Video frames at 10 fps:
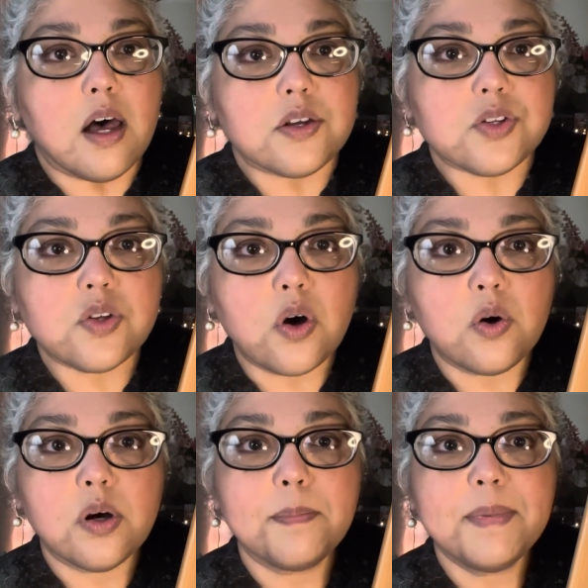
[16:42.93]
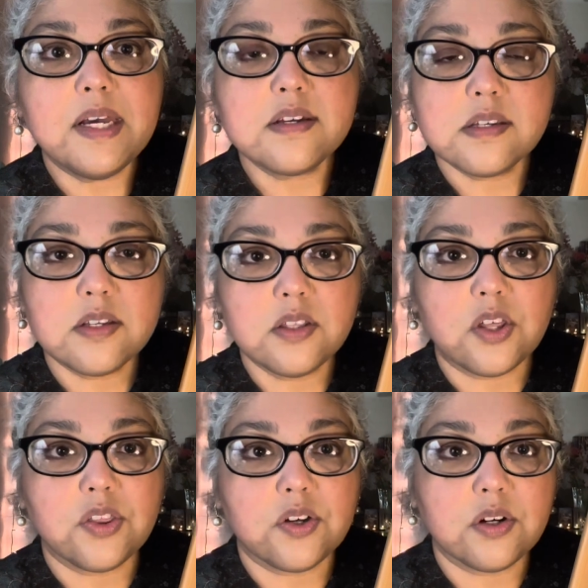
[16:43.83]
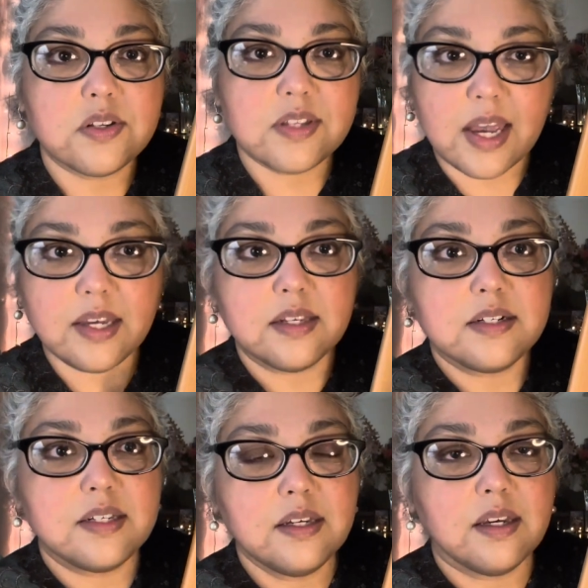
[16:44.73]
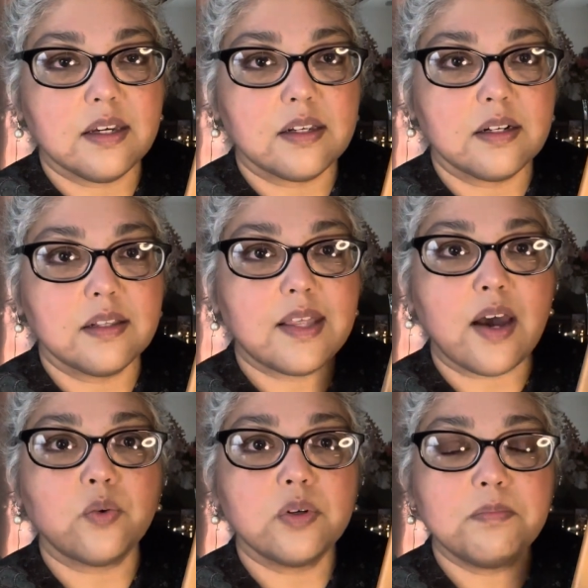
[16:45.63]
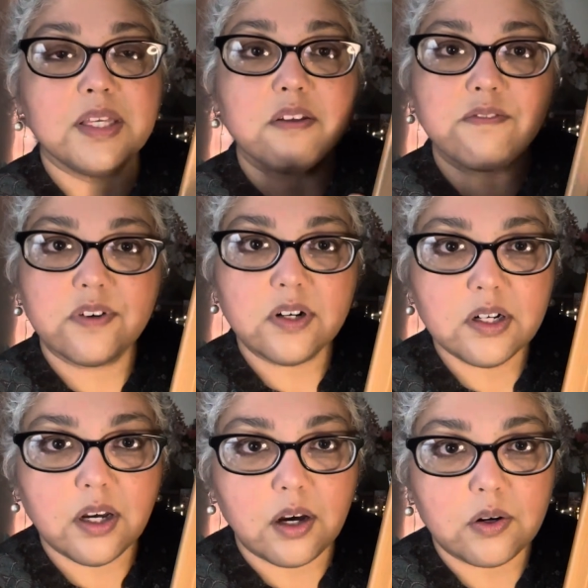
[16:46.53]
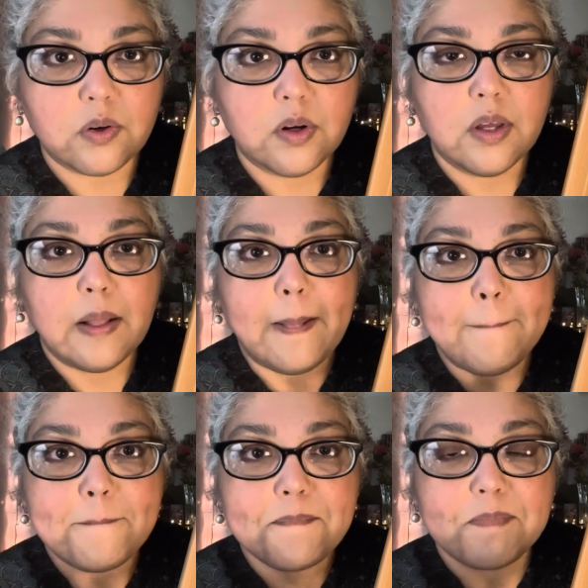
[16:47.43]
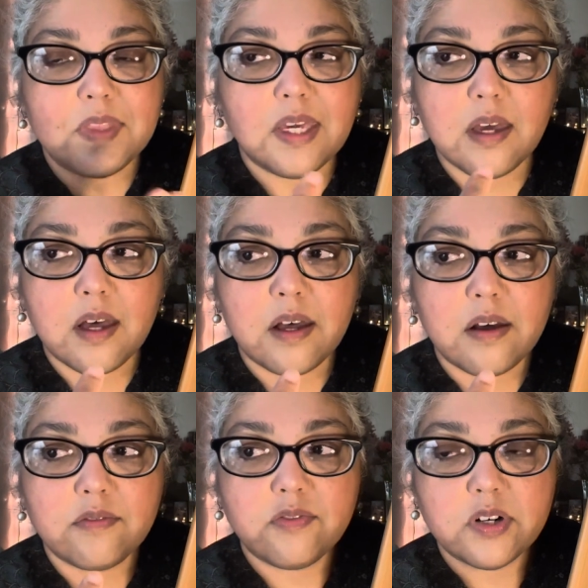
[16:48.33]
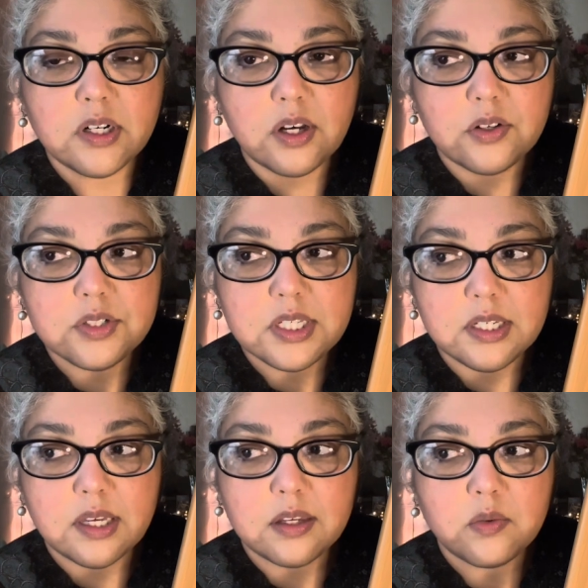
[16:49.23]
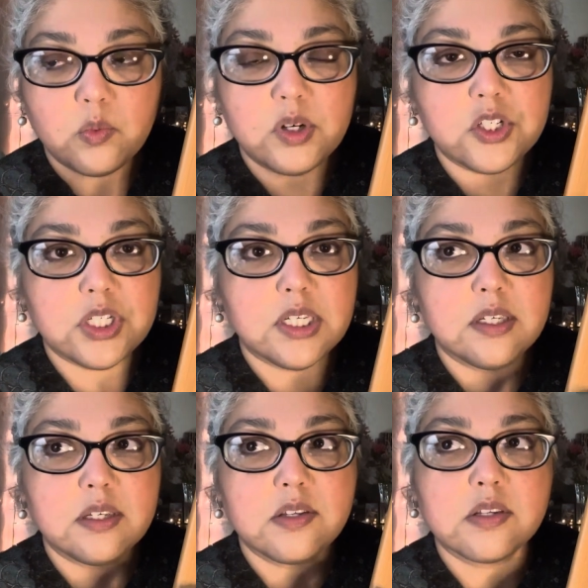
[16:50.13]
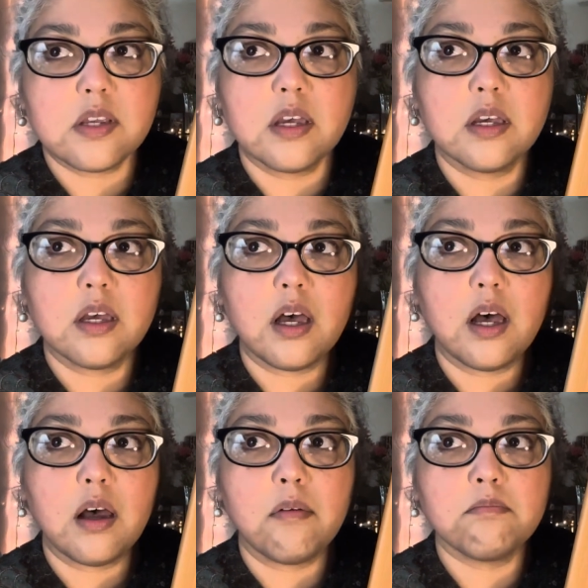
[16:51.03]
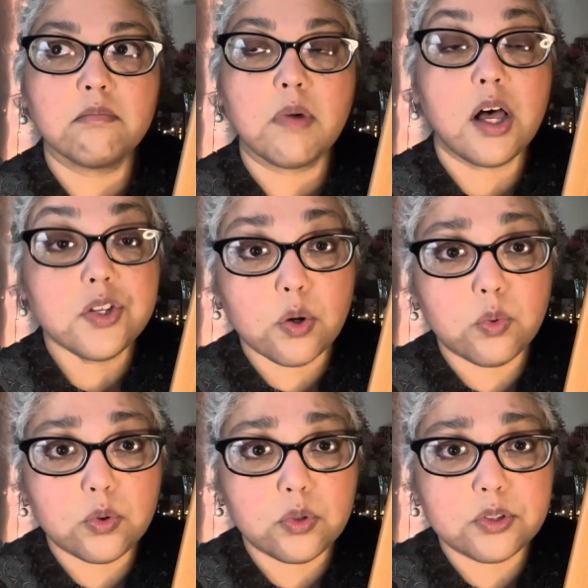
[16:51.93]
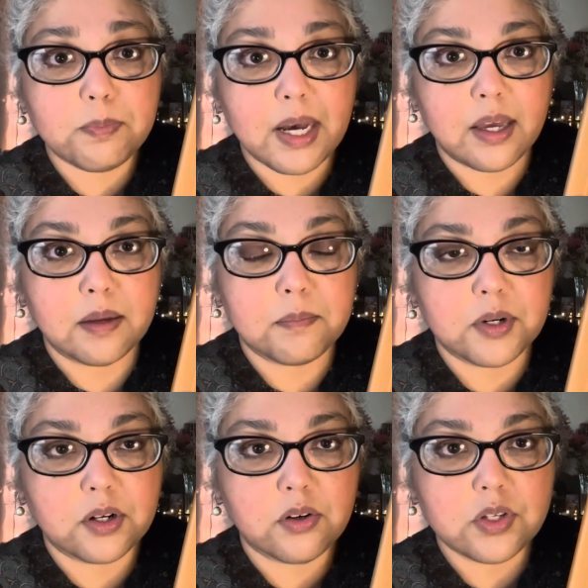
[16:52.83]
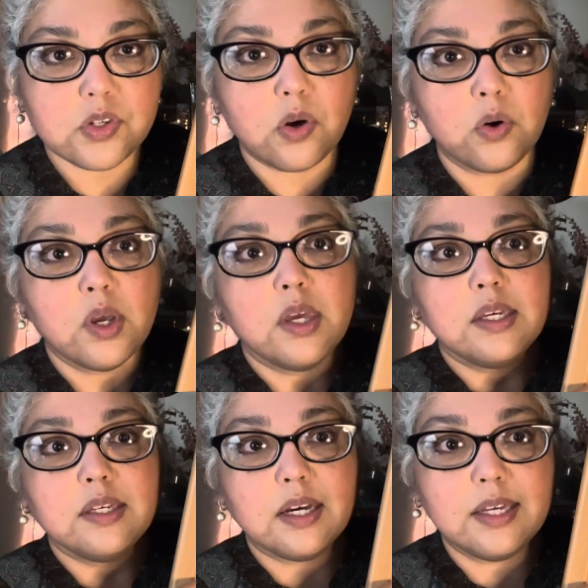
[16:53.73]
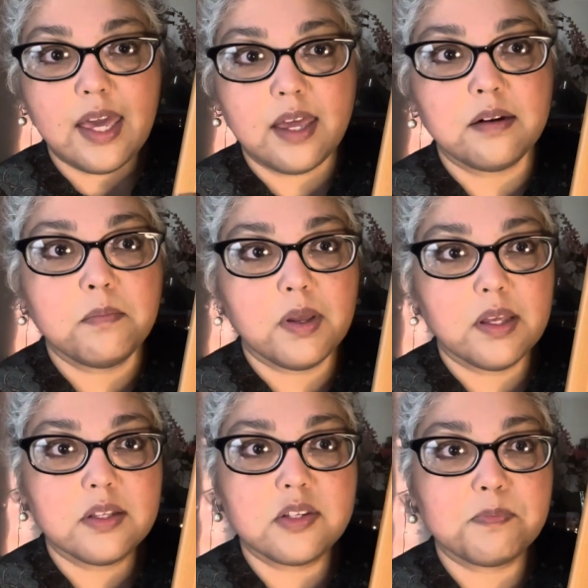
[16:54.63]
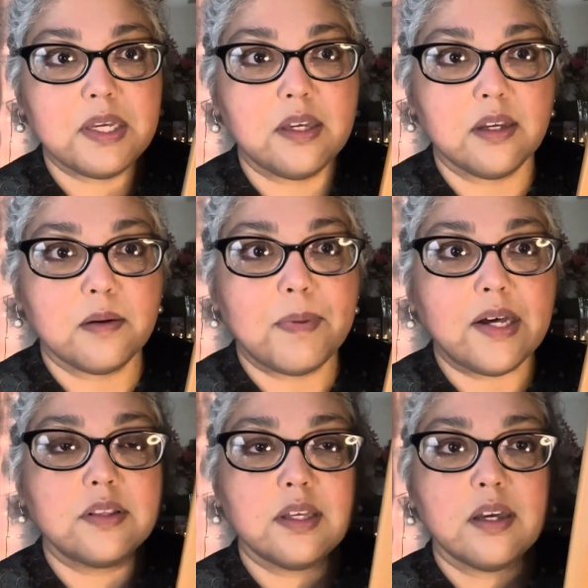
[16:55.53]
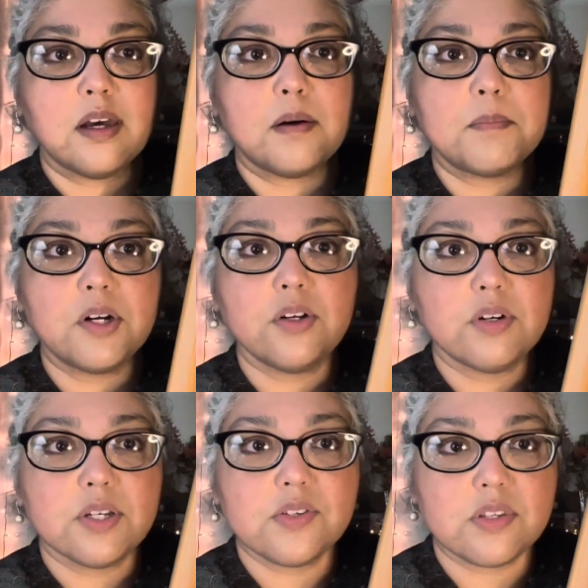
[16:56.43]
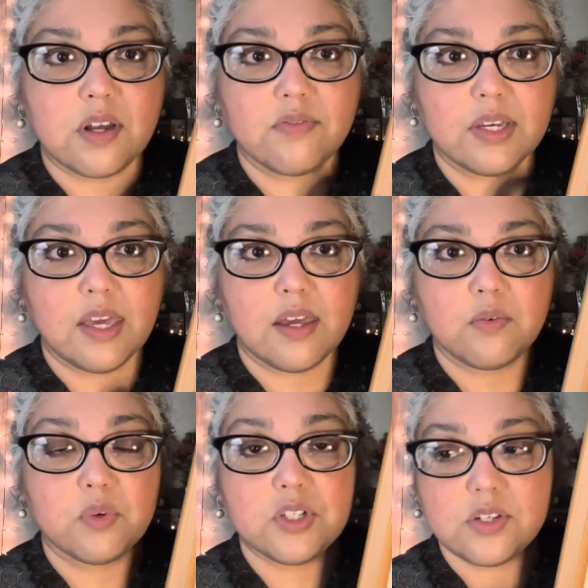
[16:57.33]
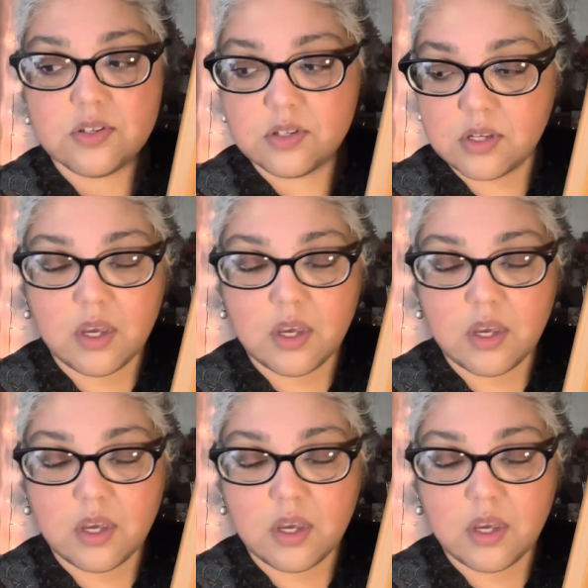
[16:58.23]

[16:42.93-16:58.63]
So because it's in the third second decan, that would be the Virgo the uh, Virgo decan, which is um, also ruled by Mercury. So again, it's speaking about the uh, Mercury stuff again, which is,